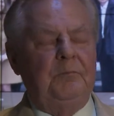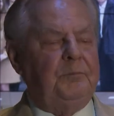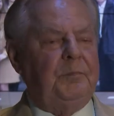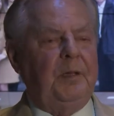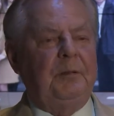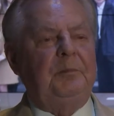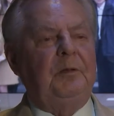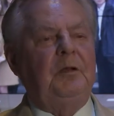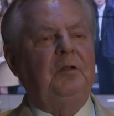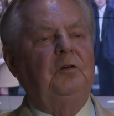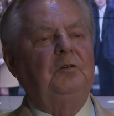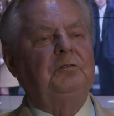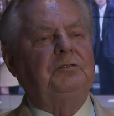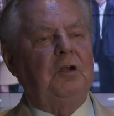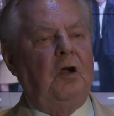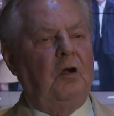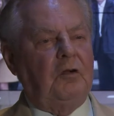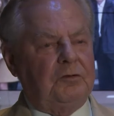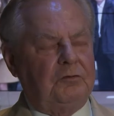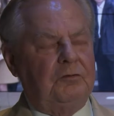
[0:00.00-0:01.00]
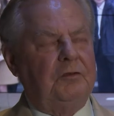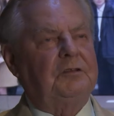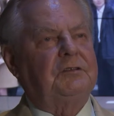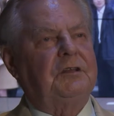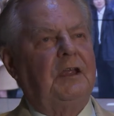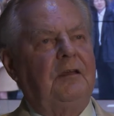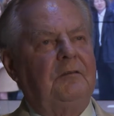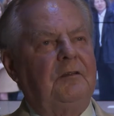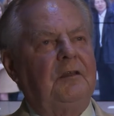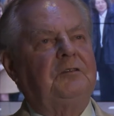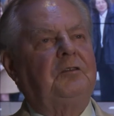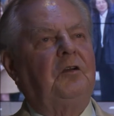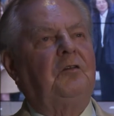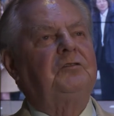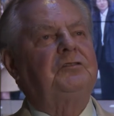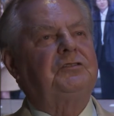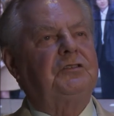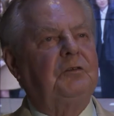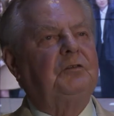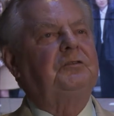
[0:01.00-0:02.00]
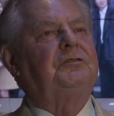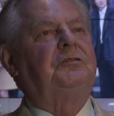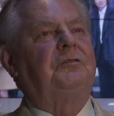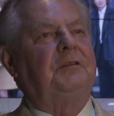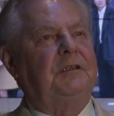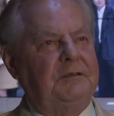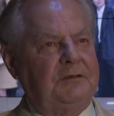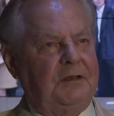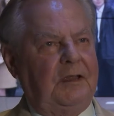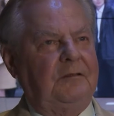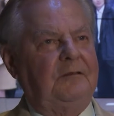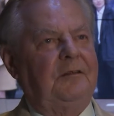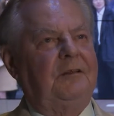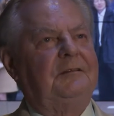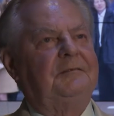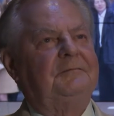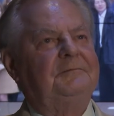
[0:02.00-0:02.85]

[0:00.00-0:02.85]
People who talk to each other don't shoot to each other.